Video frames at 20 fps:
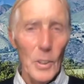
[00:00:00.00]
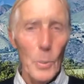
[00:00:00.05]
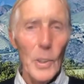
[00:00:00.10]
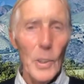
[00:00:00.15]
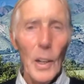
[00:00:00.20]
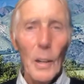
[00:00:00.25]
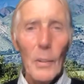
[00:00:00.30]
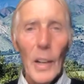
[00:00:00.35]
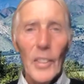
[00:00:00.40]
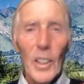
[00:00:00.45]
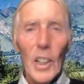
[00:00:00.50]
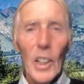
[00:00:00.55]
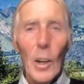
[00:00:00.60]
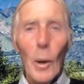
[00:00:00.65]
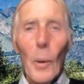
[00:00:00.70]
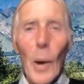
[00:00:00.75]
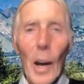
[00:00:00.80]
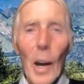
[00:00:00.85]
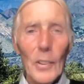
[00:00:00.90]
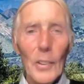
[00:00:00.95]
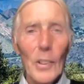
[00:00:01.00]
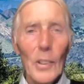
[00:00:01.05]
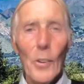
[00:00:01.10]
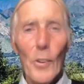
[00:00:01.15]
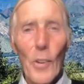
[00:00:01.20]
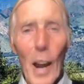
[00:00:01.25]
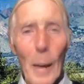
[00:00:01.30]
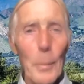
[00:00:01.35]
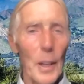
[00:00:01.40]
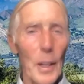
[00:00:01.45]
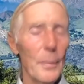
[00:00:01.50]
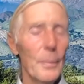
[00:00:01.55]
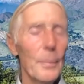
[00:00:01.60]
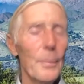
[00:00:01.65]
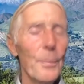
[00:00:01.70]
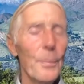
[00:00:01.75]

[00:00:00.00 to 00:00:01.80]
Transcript: We don't have to go out and grab it.